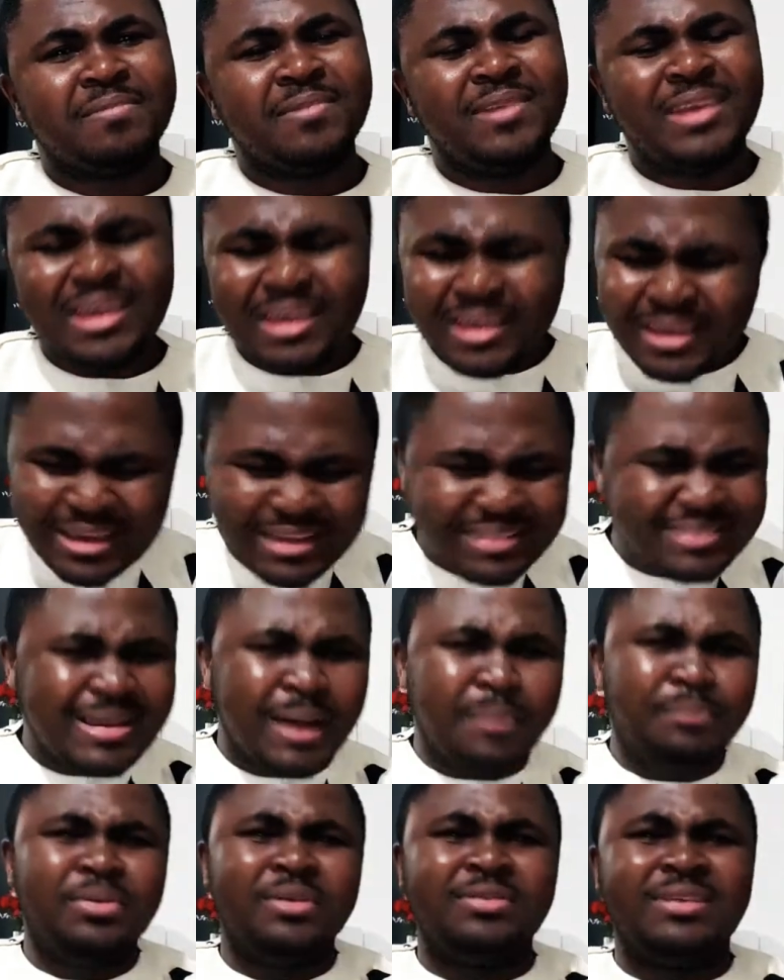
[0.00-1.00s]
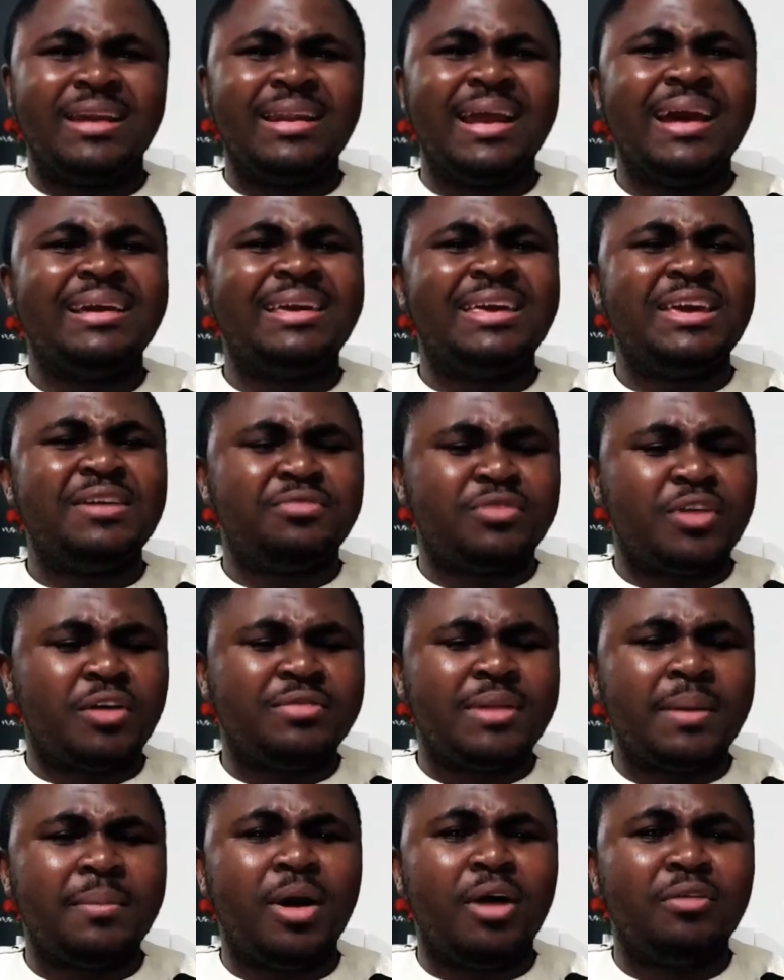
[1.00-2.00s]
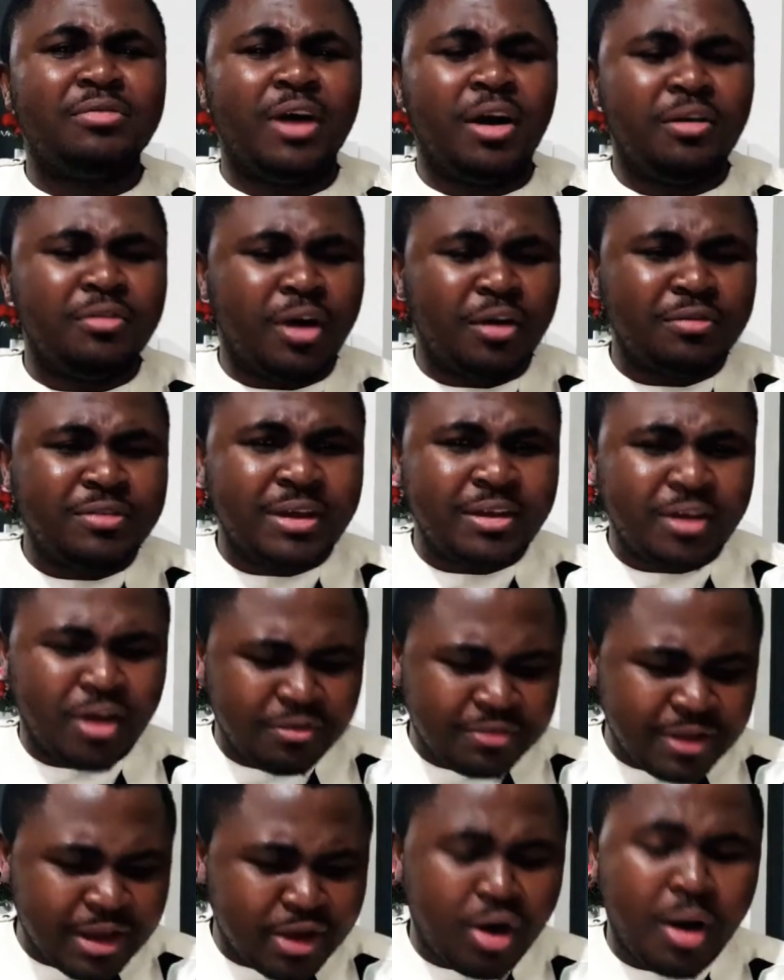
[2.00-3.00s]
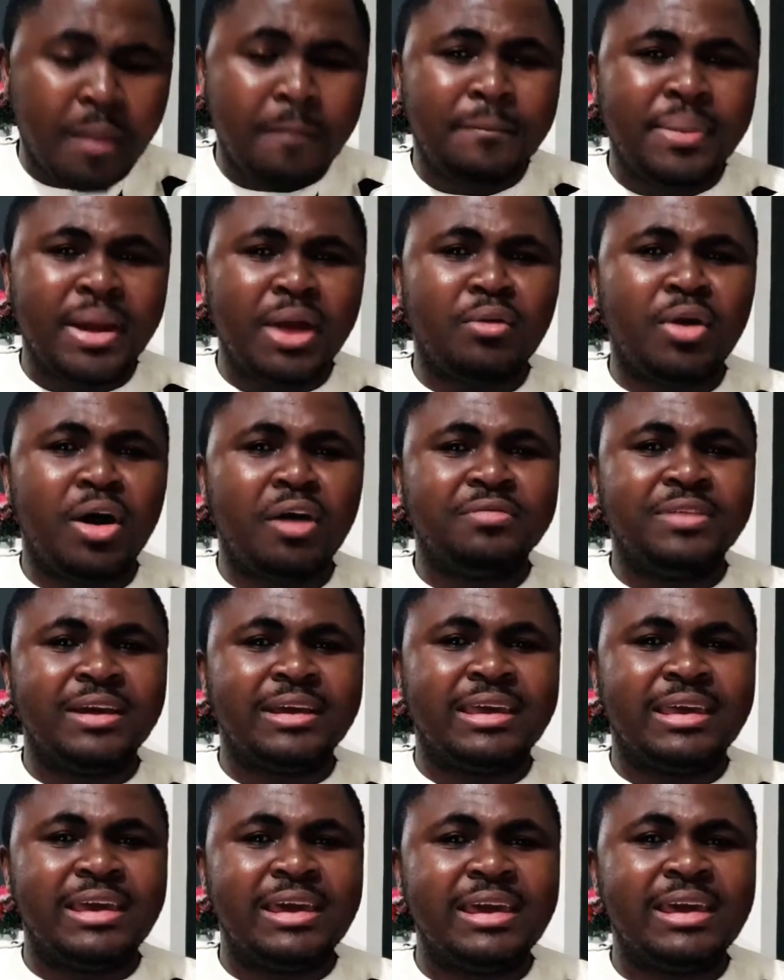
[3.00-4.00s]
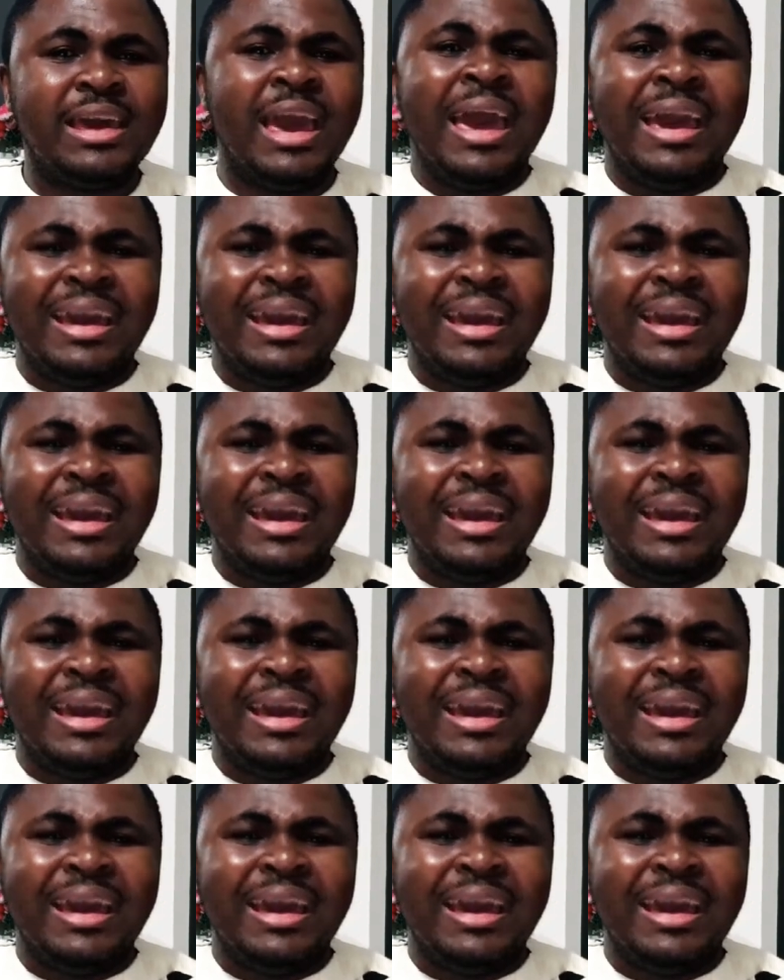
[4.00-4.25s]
He interpreted the gift of the cupbearer of the king,